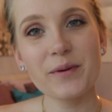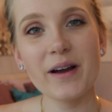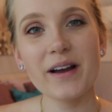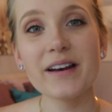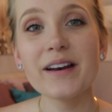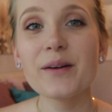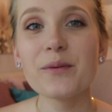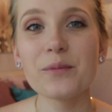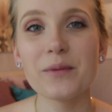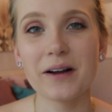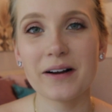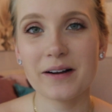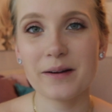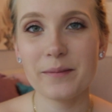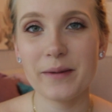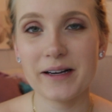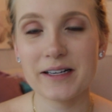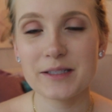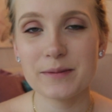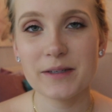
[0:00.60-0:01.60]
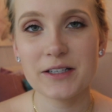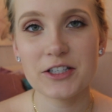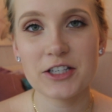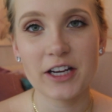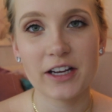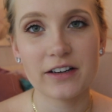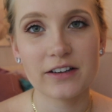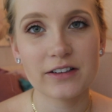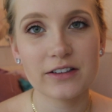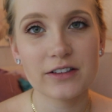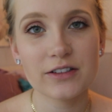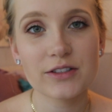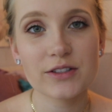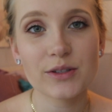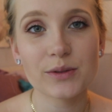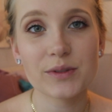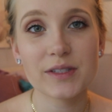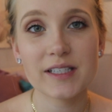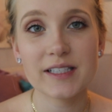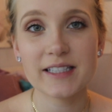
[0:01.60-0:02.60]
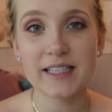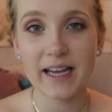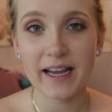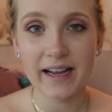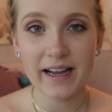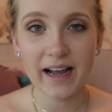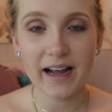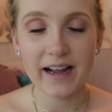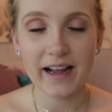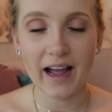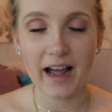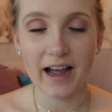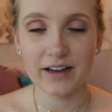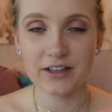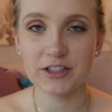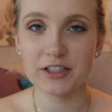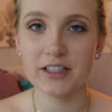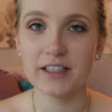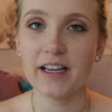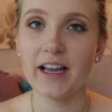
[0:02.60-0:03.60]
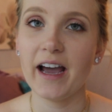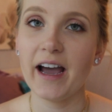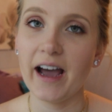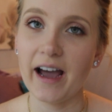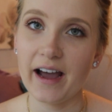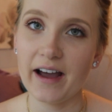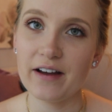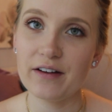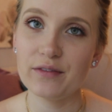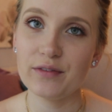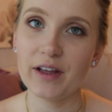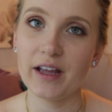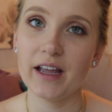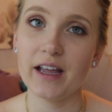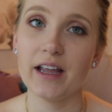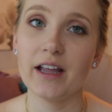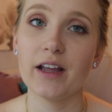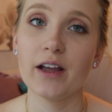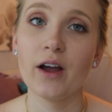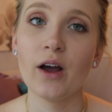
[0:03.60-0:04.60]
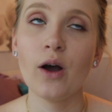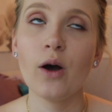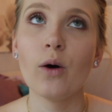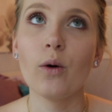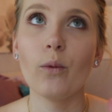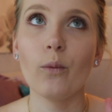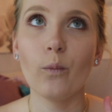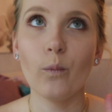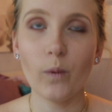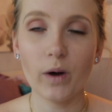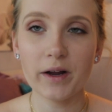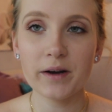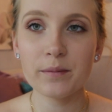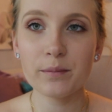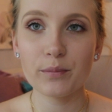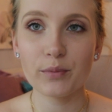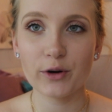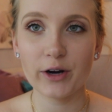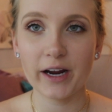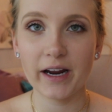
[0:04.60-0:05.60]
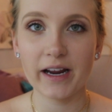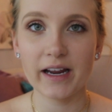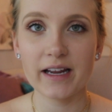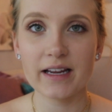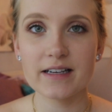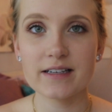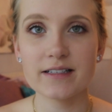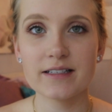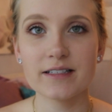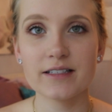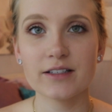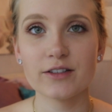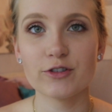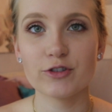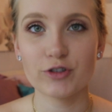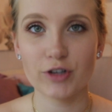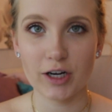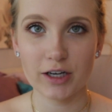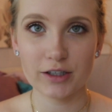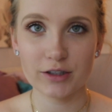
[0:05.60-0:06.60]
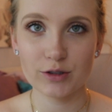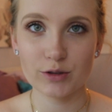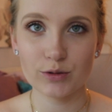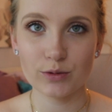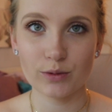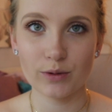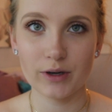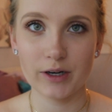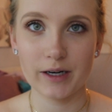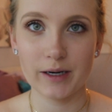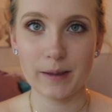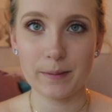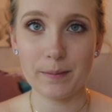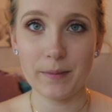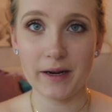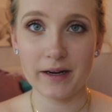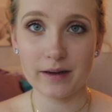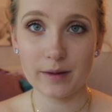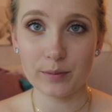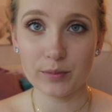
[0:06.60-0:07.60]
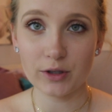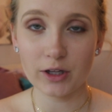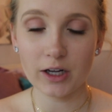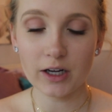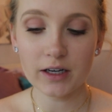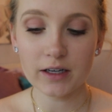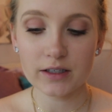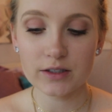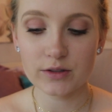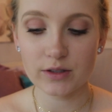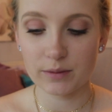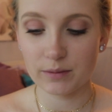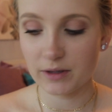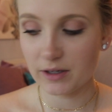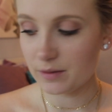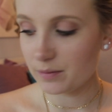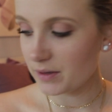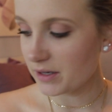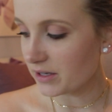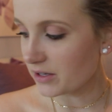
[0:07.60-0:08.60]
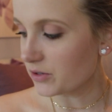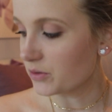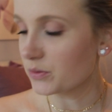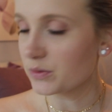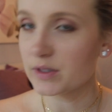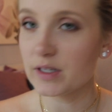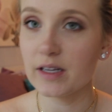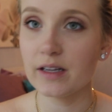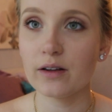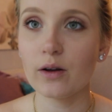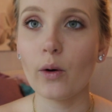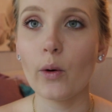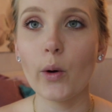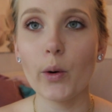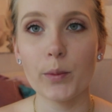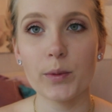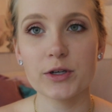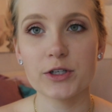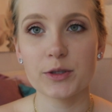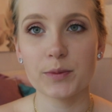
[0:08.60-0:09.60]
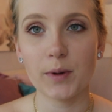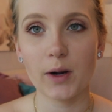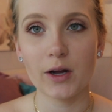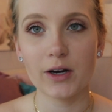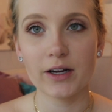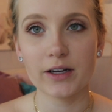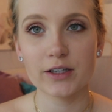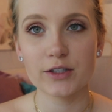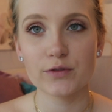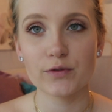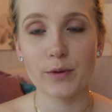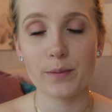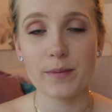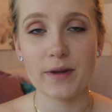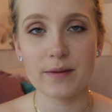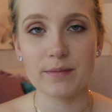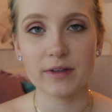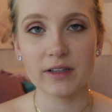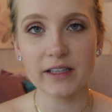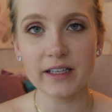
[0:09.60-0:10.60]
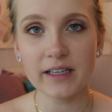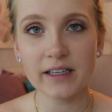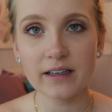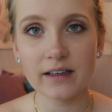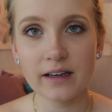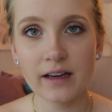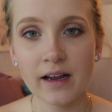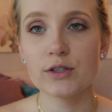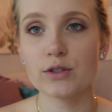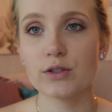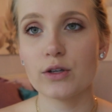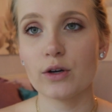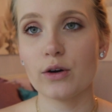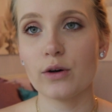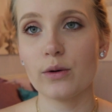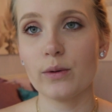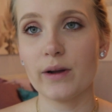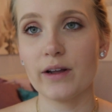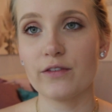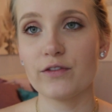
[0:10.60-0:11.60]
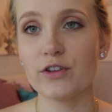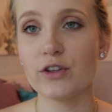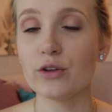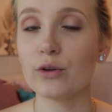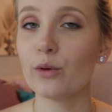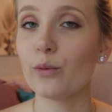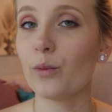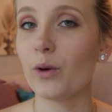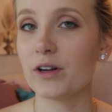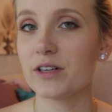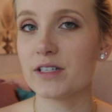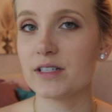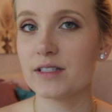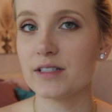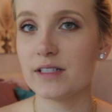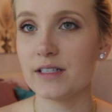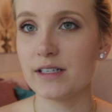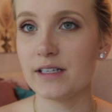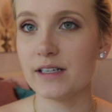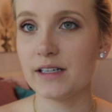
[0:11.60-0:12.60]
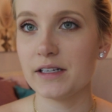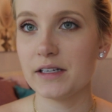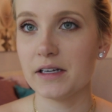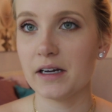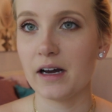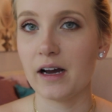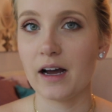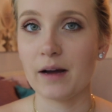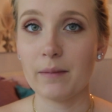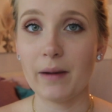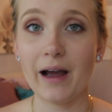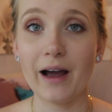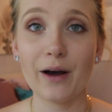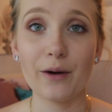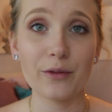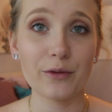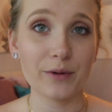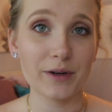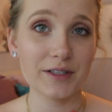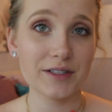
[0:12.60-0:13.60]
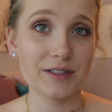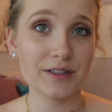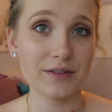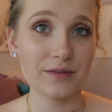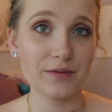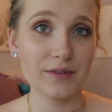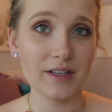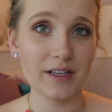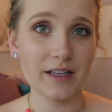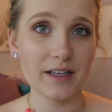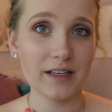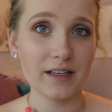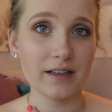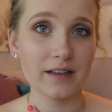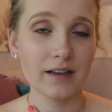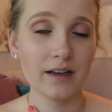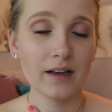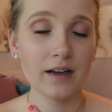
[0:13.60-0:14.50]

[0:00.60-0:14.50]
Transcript: everyone and welcome back to my channel. So today I actually have a one brand drugstore makeup look. So I'm going to be using a whole bunch of products from Maybelline. So if you want to see how the rest of the